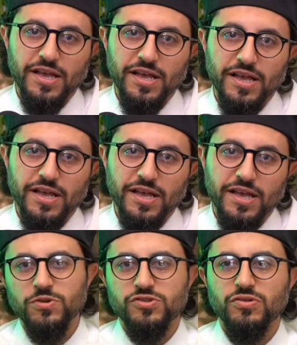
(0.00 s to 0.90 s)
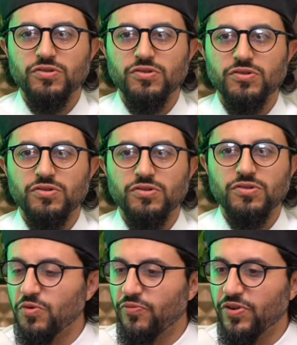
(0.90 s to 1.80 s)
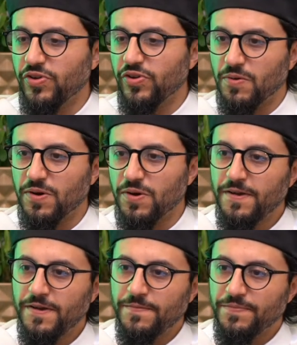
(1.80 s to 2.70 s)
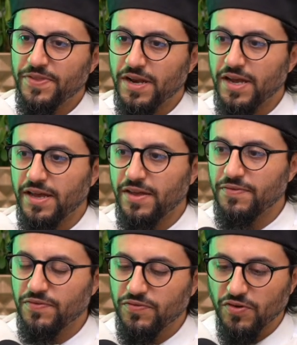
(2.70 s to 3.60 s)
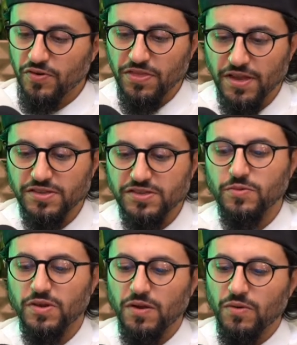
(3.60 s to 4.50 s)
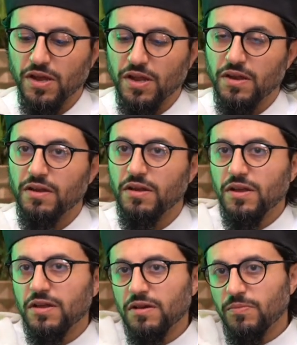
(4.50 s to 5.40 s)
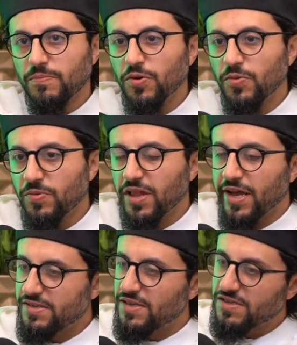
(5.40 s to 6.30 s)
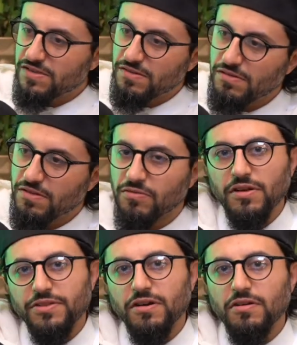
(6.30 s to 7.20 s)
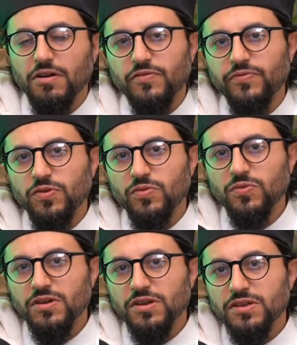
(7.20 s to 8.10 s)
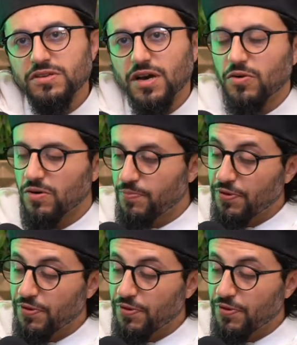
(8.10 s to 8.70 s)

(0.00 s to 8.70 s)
What we're trying to be is a moving dawah that has certain things to it, and boom, classes, they're all there, arcview.org.